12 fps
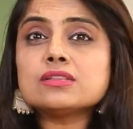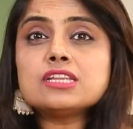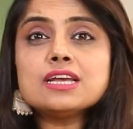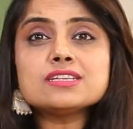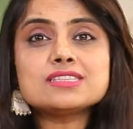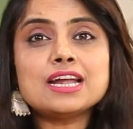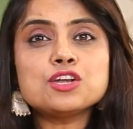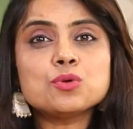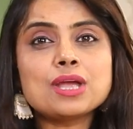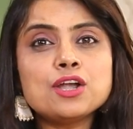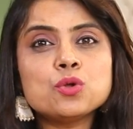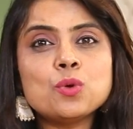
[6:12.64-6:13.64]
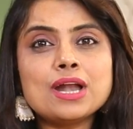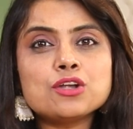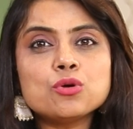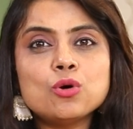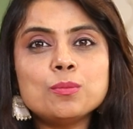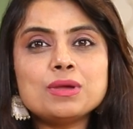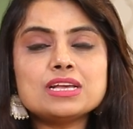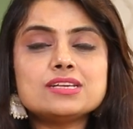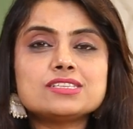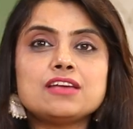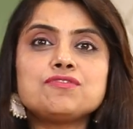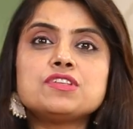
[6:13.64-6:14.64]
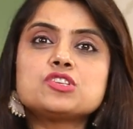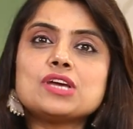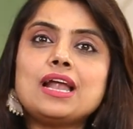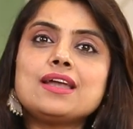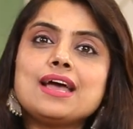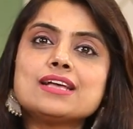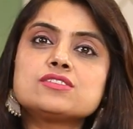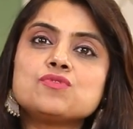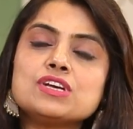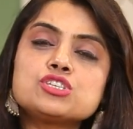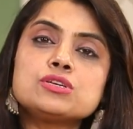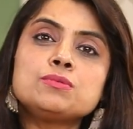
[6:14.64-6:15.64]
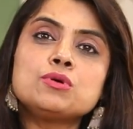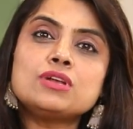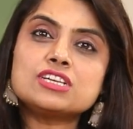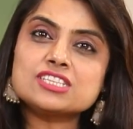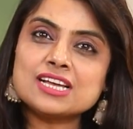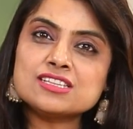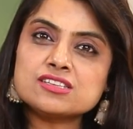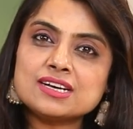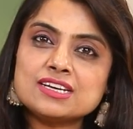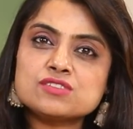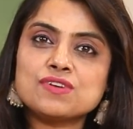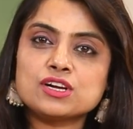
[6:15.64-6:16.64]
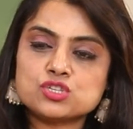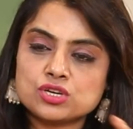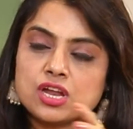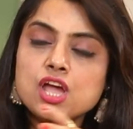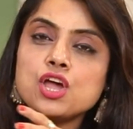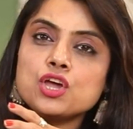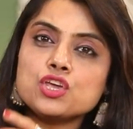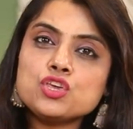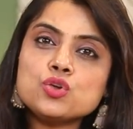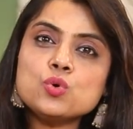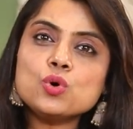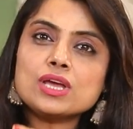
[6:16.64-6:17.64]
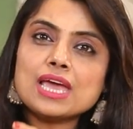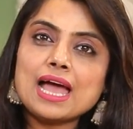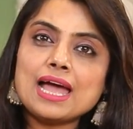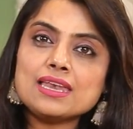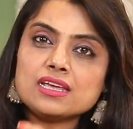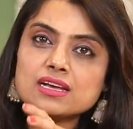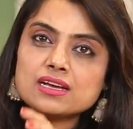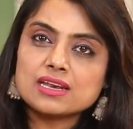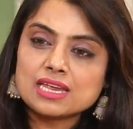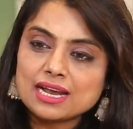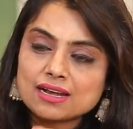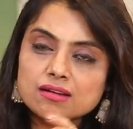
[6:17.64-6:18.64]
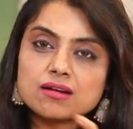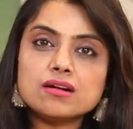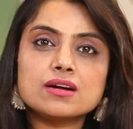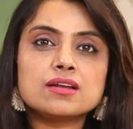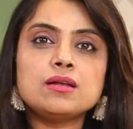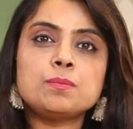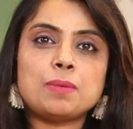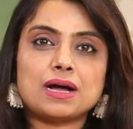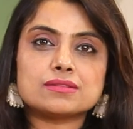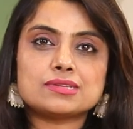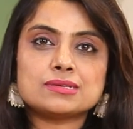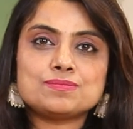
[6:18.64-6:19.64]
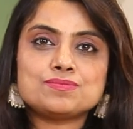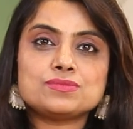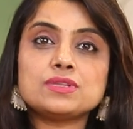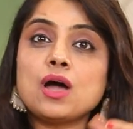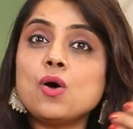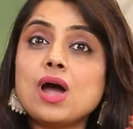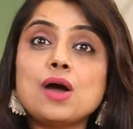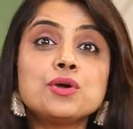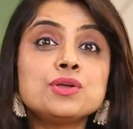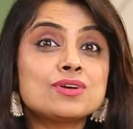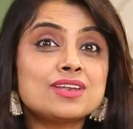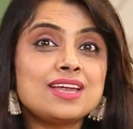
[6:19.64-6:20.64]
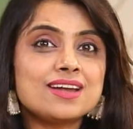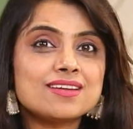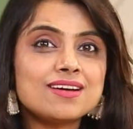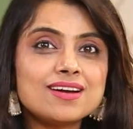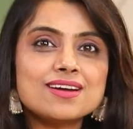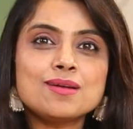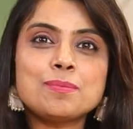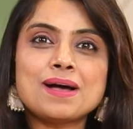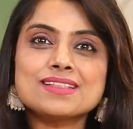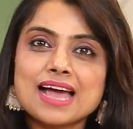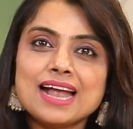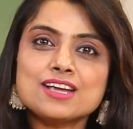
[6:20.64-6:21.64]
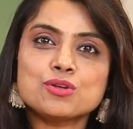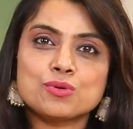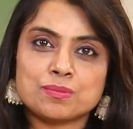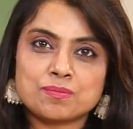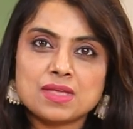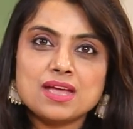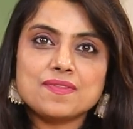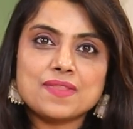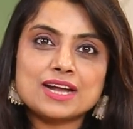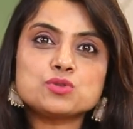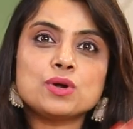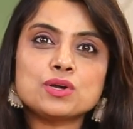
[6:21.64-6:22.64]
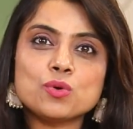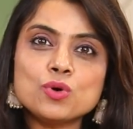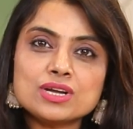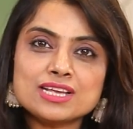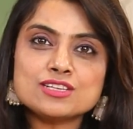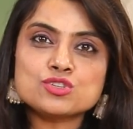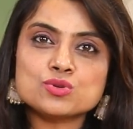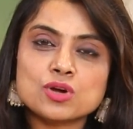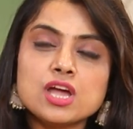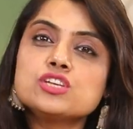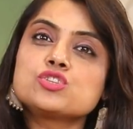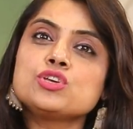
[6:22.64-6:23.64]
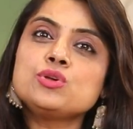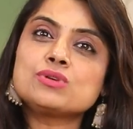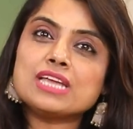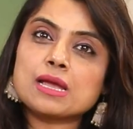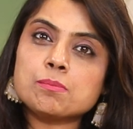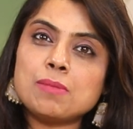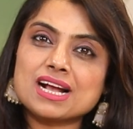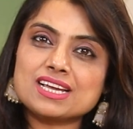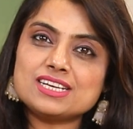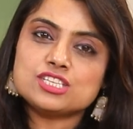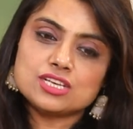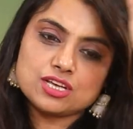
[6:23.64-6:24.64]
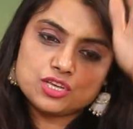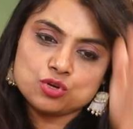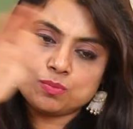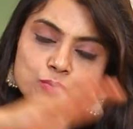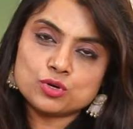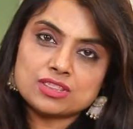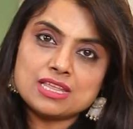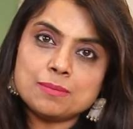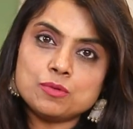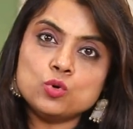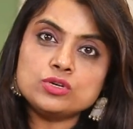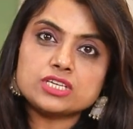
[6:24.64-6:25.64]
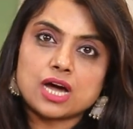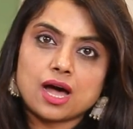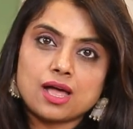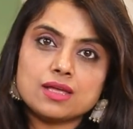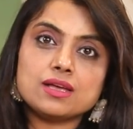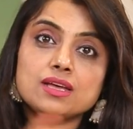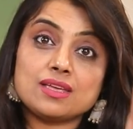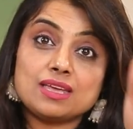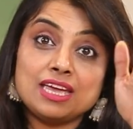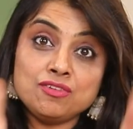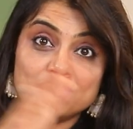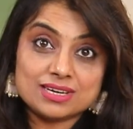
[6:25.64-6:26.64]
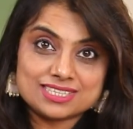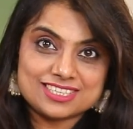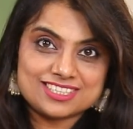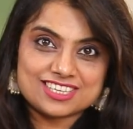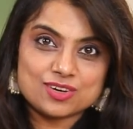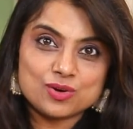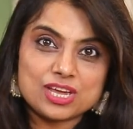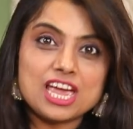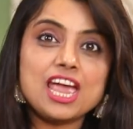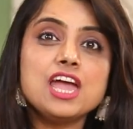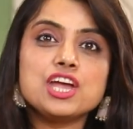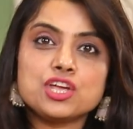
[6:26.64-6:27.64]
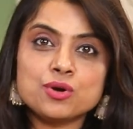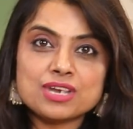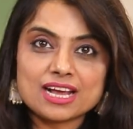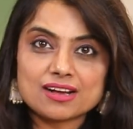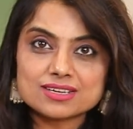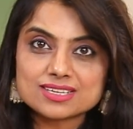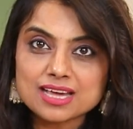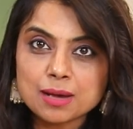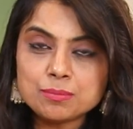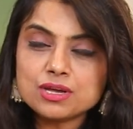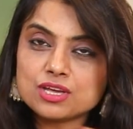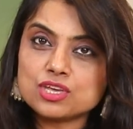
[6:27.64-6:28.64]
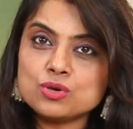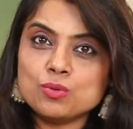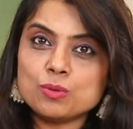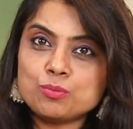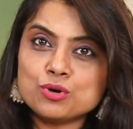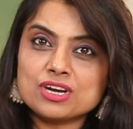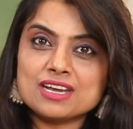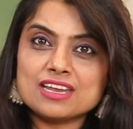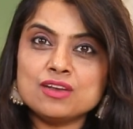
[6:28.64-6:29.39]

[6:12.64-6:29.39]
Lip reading: things that you can do at home is, if the child has vestibular sensory dysfunction, you can create a hurdle path. Now, how do you create a hurdle path at home? That's what OTs do. So you take buckets, you put them ulta, inverted. Okay? You take a tub, you put it